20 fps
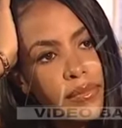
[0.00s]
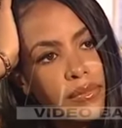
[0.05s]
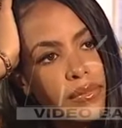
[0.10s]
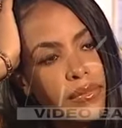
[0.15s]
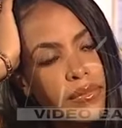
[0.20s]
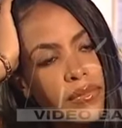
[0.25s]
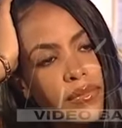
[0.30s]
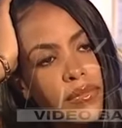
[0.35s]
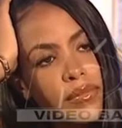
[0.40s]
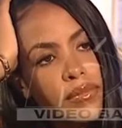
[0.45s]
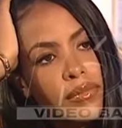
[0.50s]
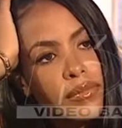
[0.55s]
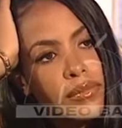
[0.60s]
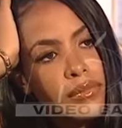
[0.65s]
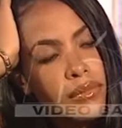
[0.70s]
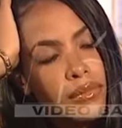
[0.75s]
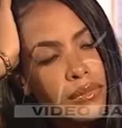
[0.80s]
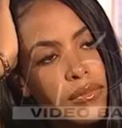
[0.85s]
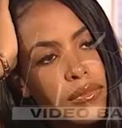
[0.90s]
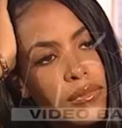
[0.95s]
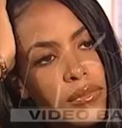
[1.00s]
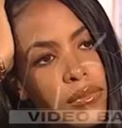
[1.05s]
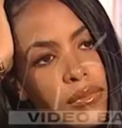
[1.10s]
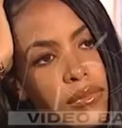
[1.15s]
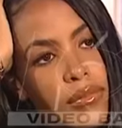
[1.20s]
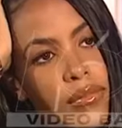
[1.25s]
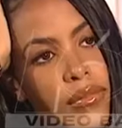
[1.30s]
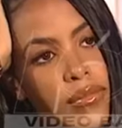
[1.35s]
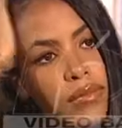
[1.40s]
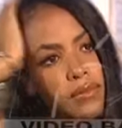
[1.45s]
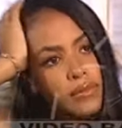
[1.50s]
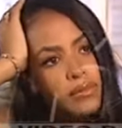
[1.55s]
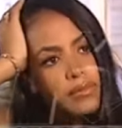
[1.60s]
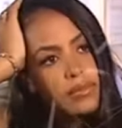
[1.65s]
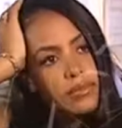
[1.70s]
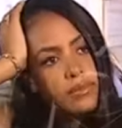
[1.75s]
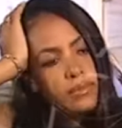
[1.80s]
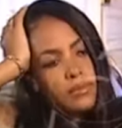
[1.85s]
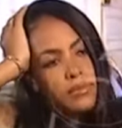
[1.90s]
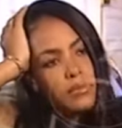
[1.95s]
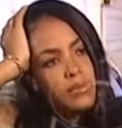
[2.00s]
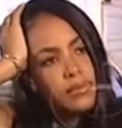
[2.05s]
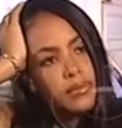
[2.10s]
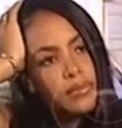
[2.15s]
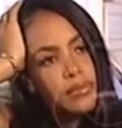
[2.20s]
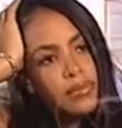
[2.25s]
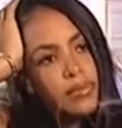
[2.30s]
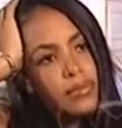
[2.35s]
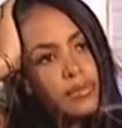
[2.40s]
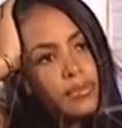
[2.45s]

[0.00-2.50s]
How would you sum up your style?